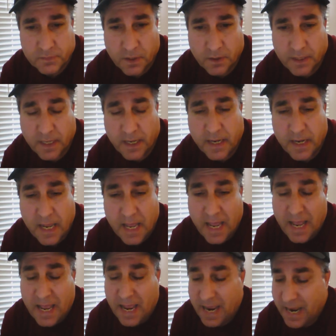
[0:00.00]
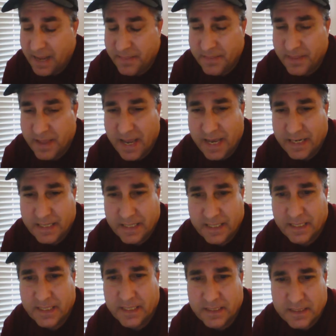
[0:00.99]
Okay, and that
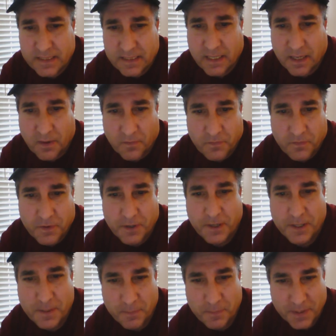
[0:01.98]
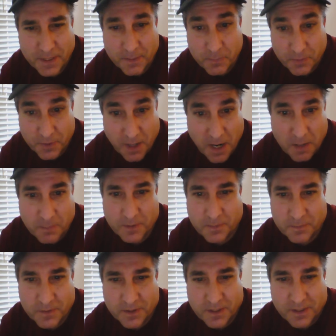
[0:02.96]
is a very big
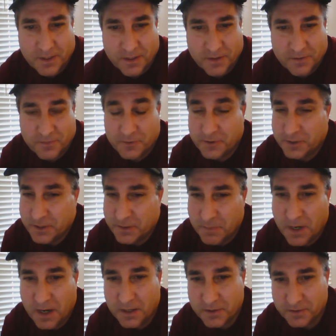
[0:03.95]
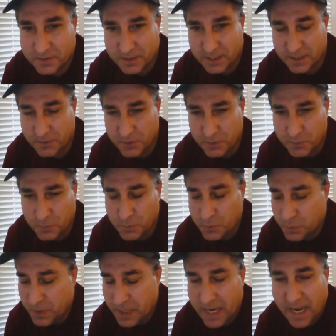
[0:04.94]
problem for a democracy.
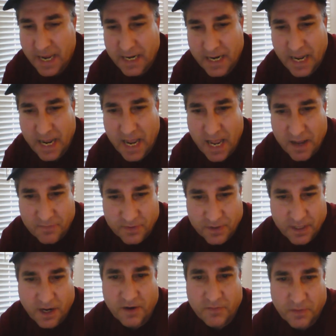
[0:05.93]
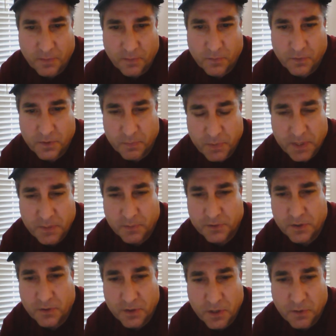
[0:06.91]
You can't have a government where the people
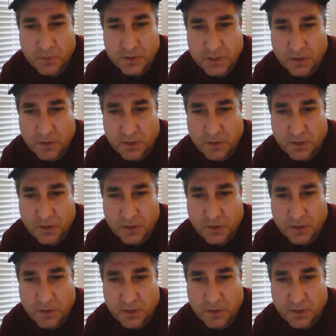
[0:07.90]
don't know what's